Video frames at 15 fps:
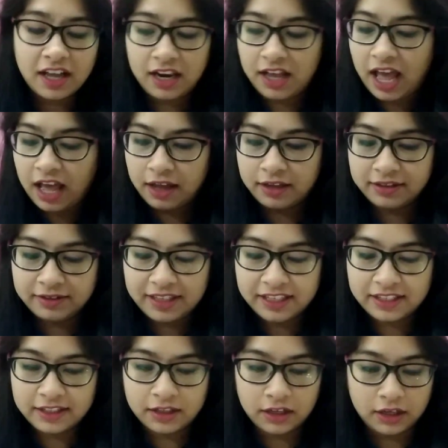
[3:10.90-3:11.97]
the color.
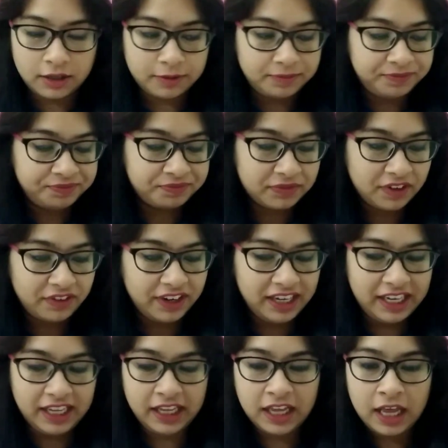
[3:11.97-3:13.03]
This
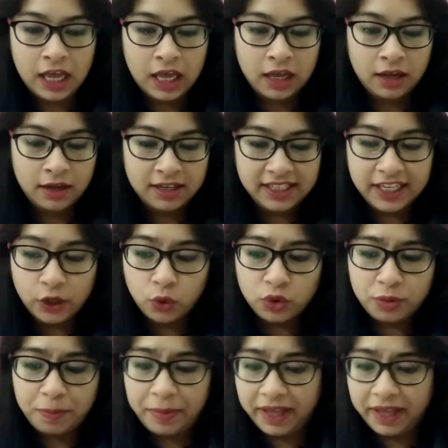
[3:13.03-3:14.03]
really nude